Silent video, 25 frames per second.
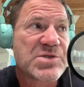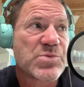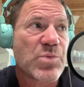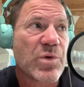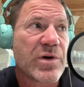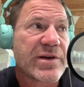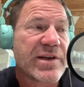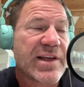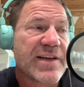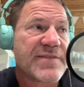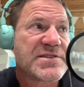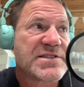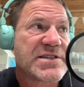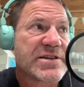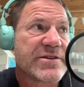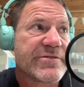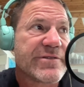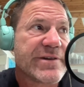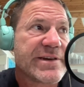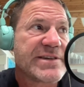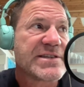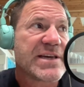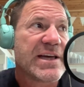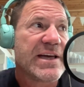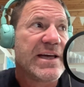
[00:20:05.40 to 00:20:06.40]
wildlife
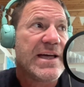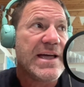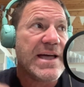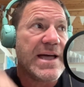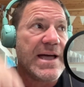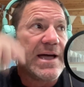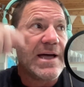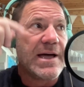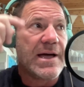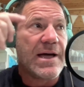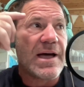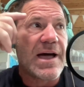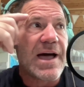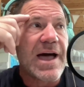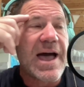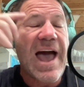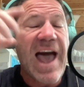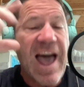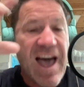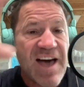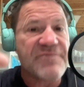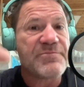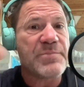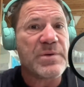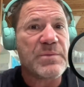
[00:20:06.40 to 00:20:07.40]
series,
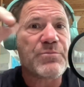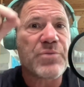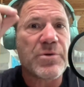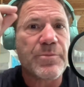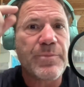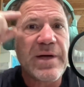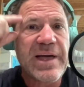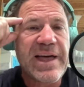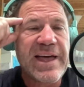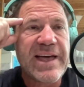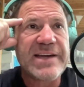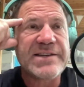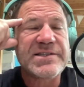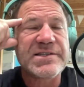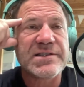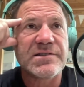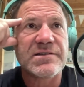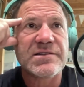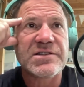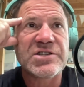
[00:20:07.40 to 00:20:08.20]
have been prepared